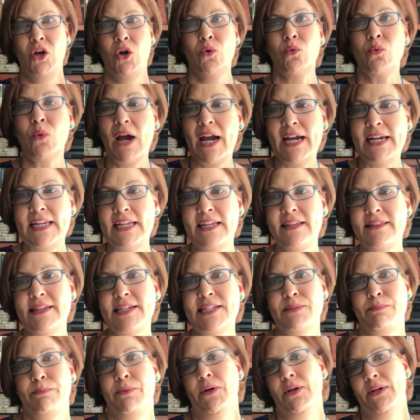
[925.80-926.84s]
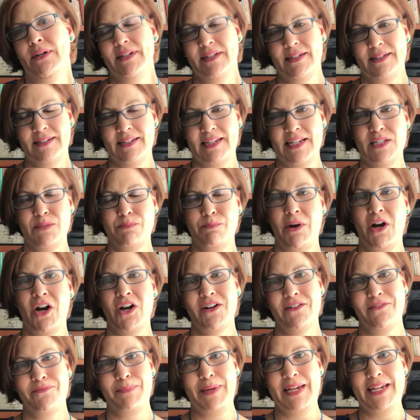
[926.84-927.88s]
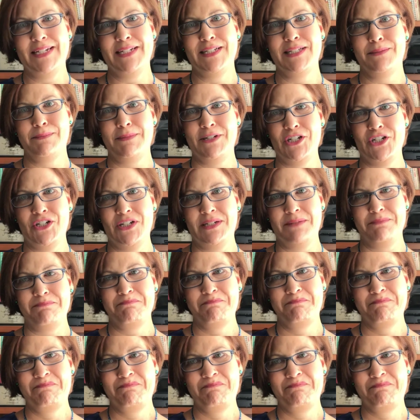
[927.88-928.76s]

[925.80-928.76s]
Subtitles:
Writing this book is part of Peyton's mission.